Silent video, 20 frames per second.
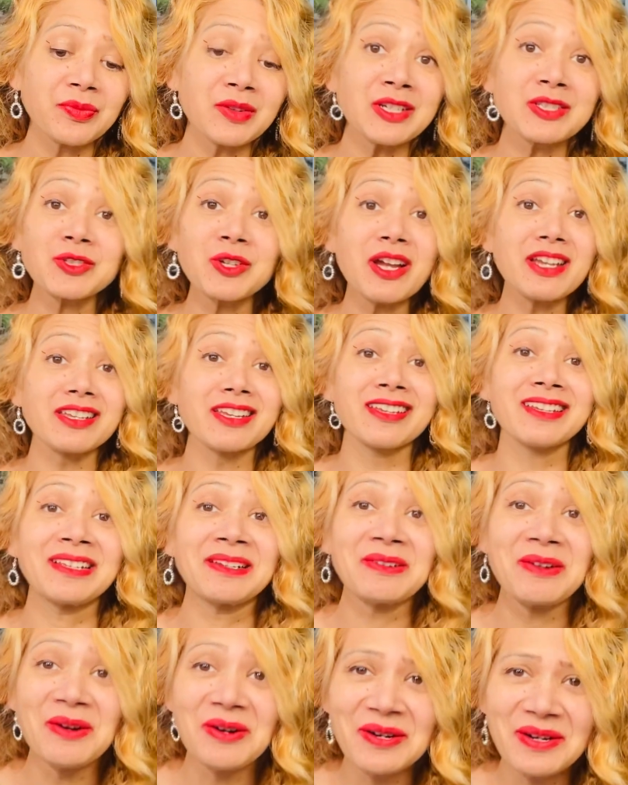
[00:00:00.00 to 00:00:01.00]
So I
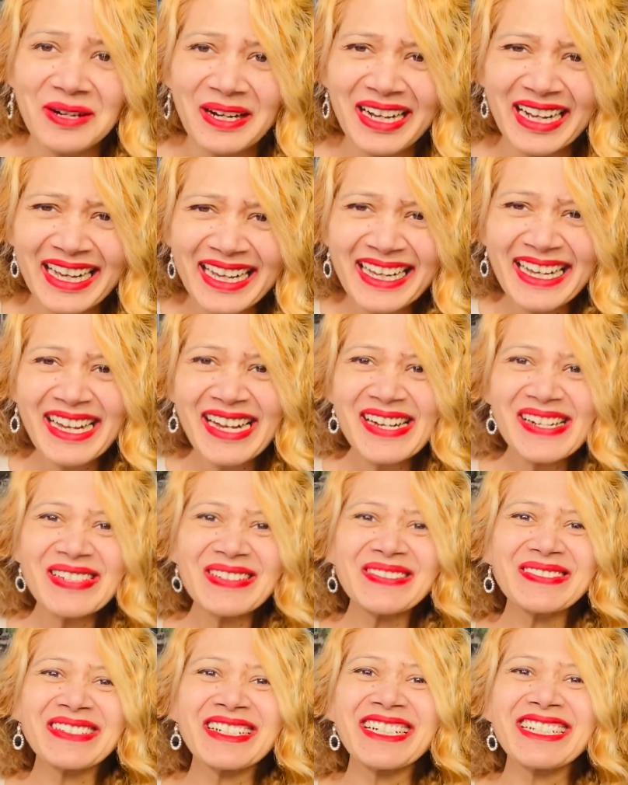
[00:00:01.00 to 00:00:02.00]
can't go
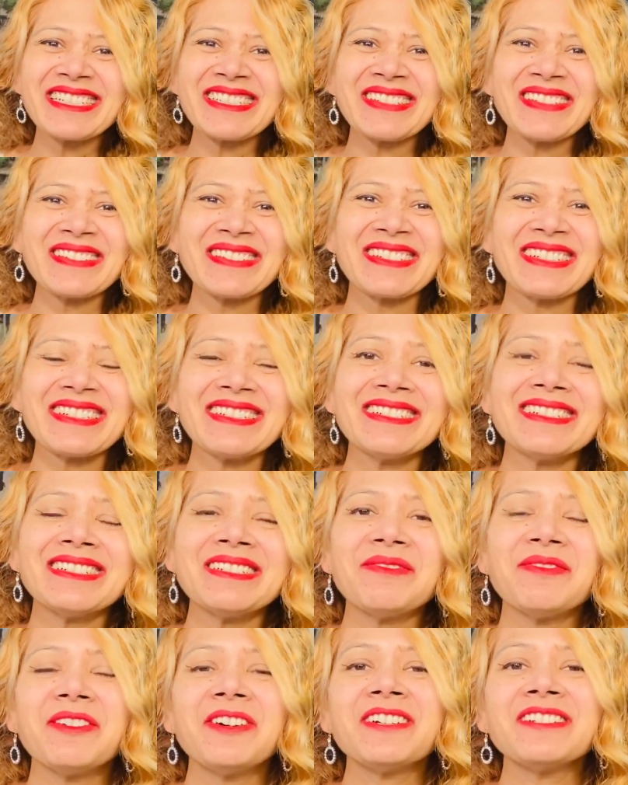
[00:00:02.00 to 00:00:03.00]
wait to go for